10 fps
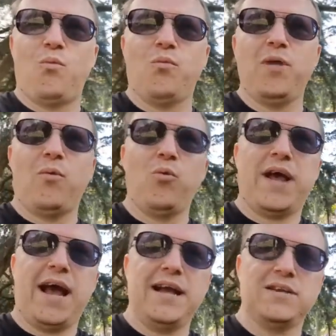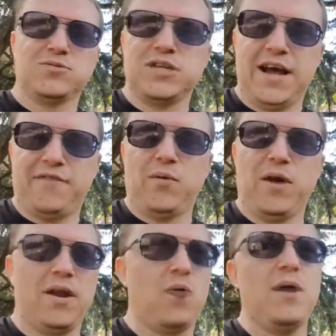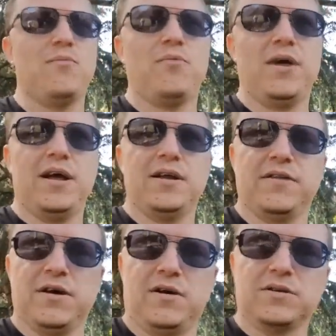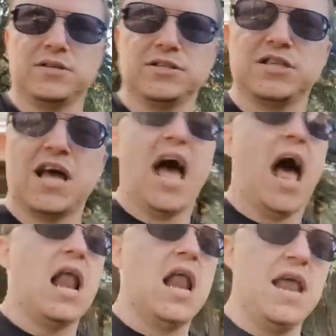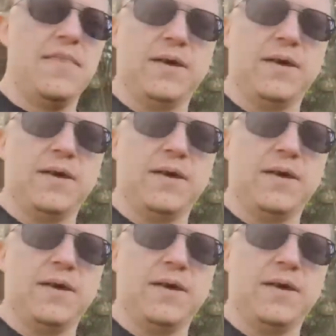there were all candles lit everywhere, and I went round the gardens, lit the